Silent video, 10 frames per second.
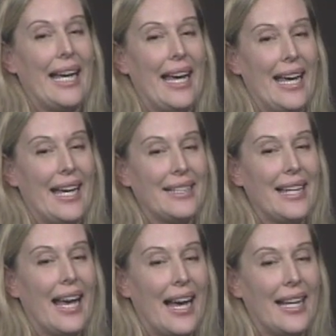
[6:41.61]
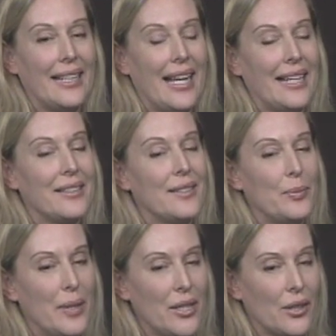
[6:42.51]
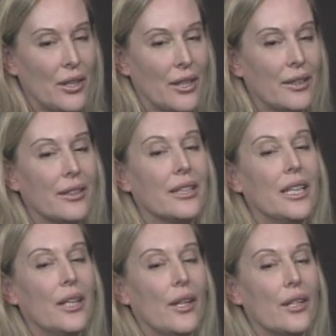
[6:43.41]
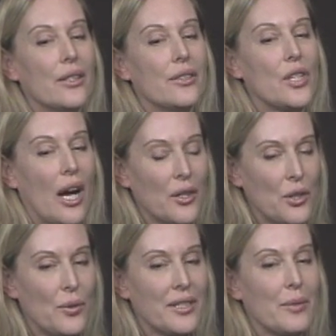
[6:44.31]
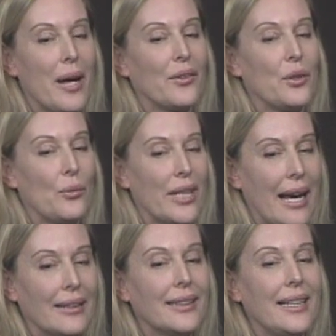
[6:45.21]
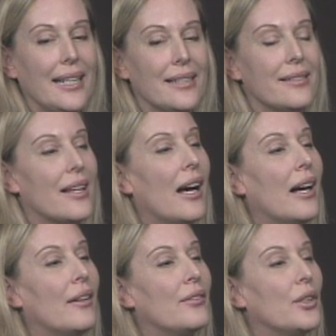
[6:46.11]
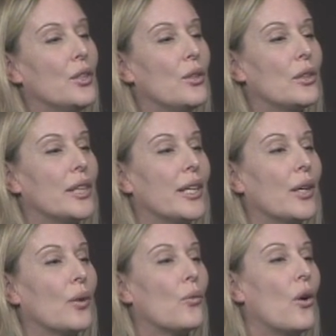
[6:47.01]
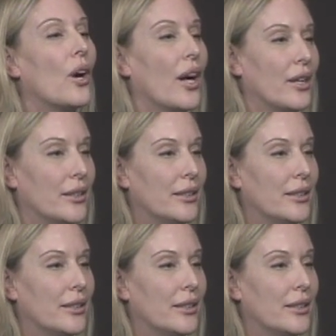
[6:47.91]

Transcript: and had a speaker talk to us about the realities of nuclear war